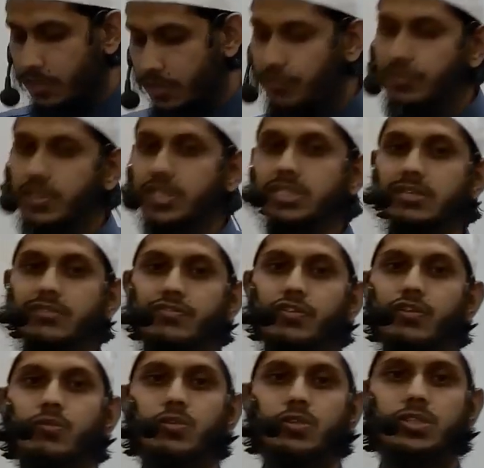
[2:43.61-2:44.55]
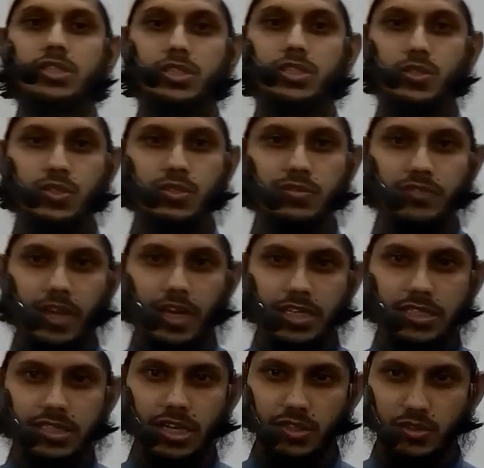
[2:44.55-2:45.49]
First and foremost, Yusuf
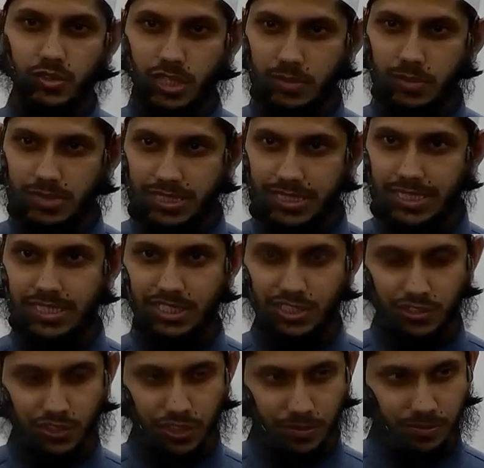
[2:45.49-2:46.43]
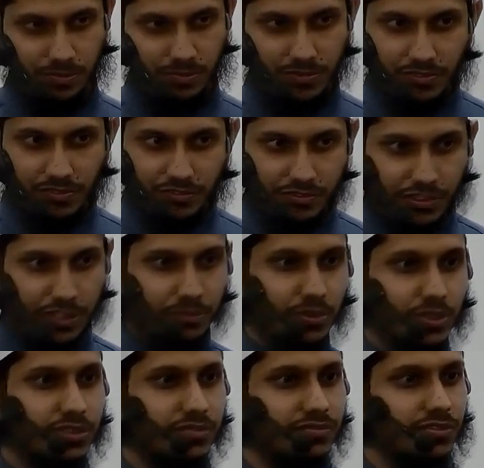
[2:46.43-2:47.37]
alayhi salatu wasalam sees a dream, very
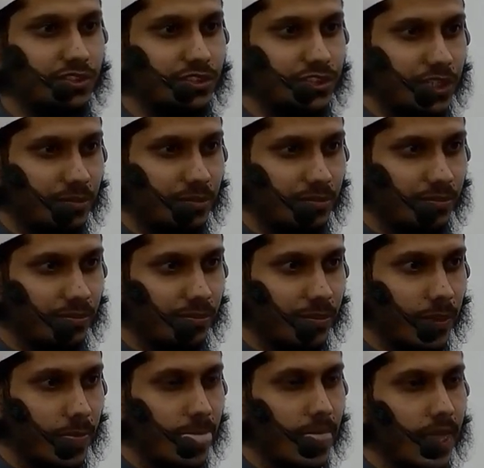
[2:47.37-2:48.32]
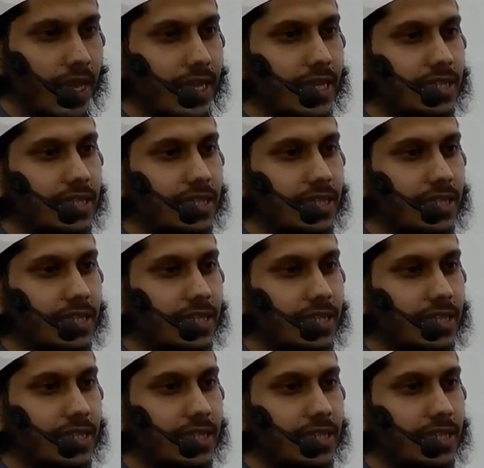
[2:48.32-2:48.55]
beautiful dream.